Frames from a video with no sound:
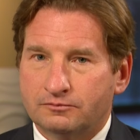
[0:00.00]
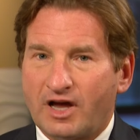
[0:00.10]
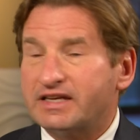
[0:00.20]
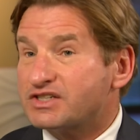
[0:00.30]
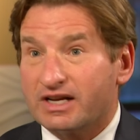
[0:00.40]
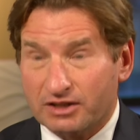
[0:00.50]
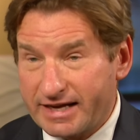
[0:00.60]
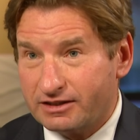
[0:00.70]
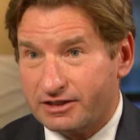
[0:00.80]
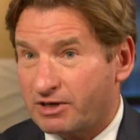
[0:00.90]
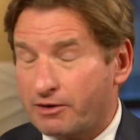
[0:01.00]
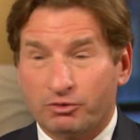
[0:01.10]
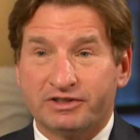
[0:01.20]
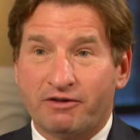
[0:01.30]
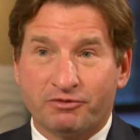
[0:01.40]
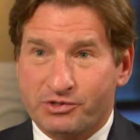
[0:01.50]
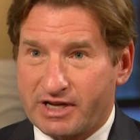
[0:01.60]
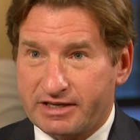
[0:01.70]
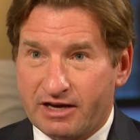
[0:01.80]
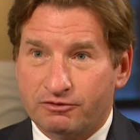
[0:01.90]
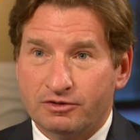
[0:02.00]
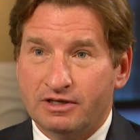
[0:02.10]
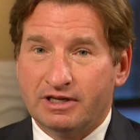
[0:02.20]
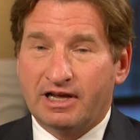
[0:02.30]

I think it's unlikely, but I will never say never.